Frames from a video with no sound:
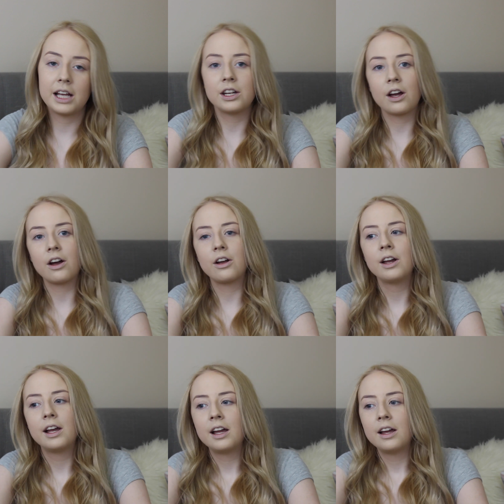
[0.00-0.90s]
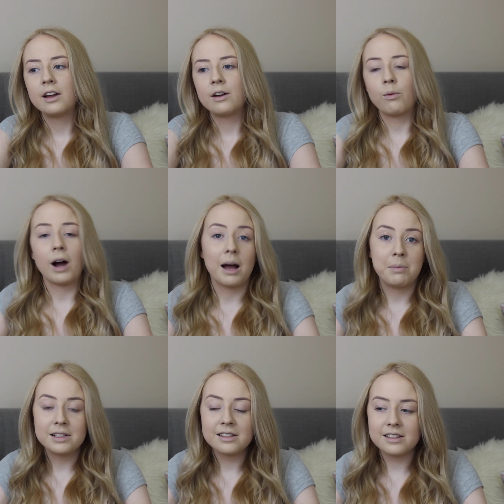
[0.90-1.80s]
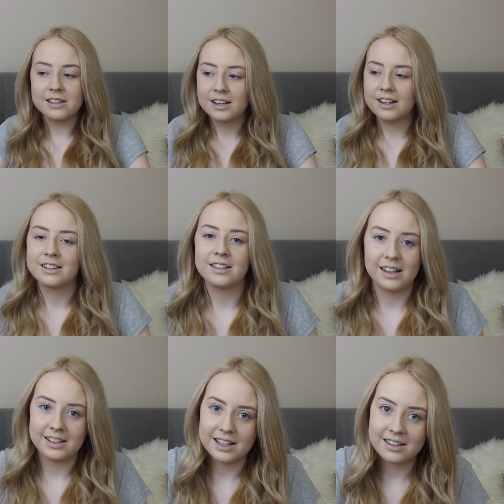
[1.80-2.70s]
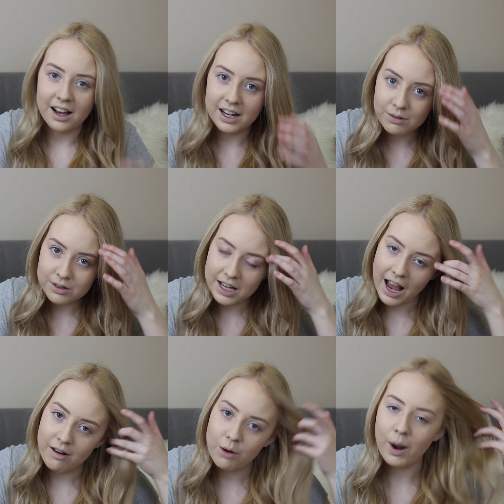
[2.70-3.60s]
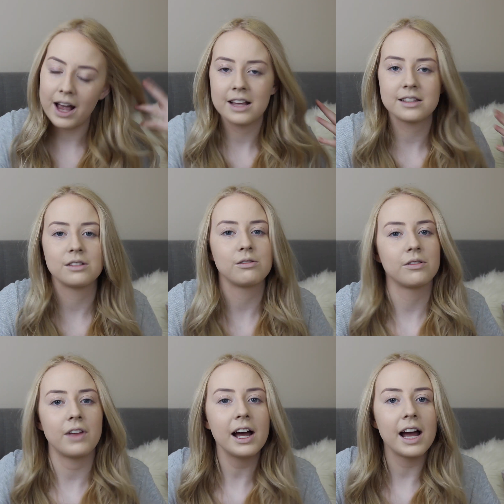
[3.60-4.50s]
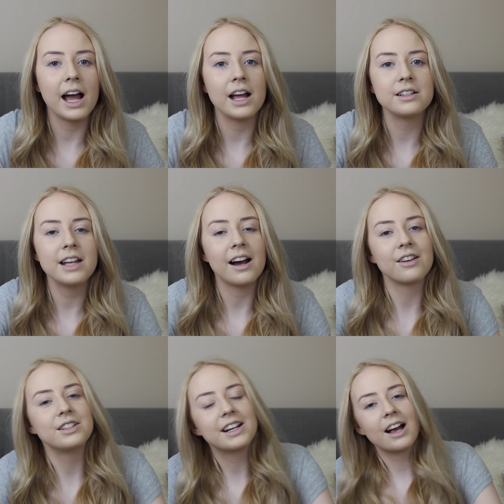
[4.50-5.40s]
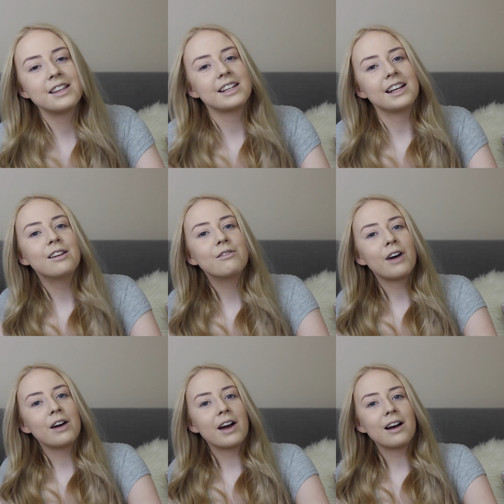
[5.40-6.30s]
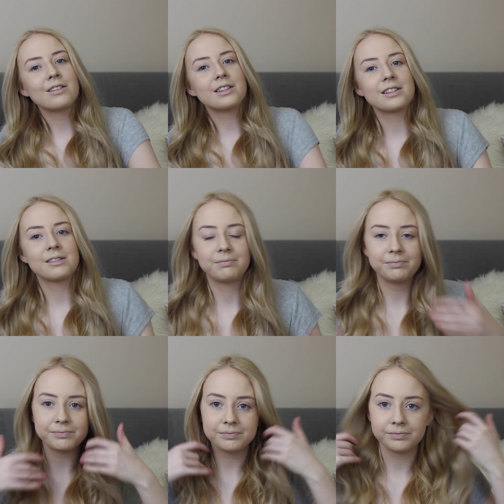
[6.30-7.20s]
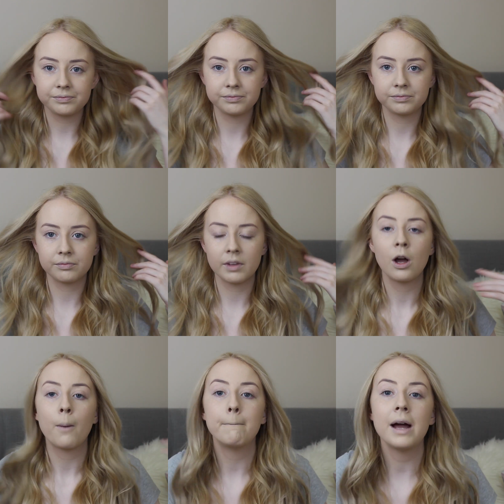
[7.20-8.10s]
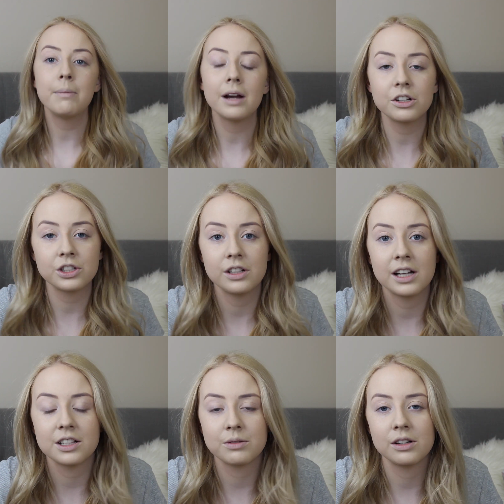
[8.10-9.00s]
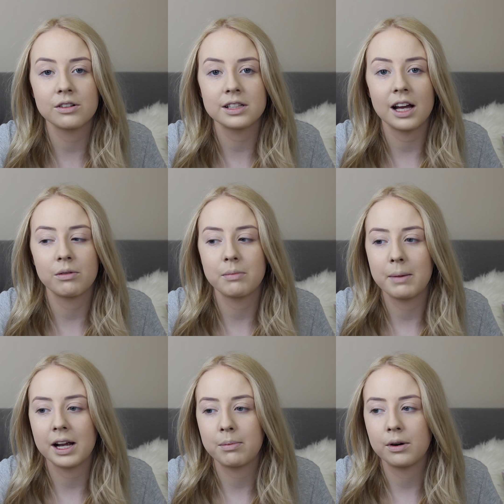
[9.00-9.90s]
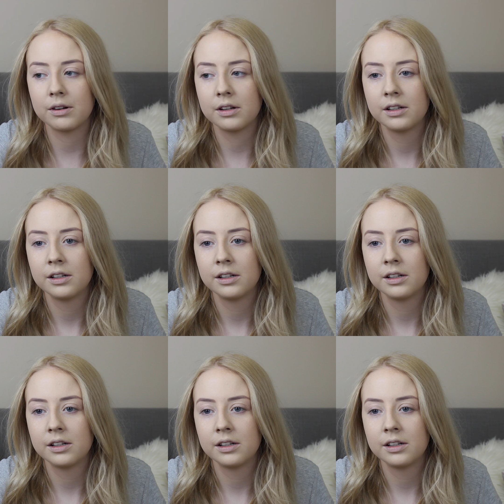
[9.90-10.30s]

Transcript: let you know what happens. So that's exciting. We'll see how it wears and all of that, and yeah, I'll see you guys in 5 hours. Maybe I'll show you guys what it looks like with my makeup on.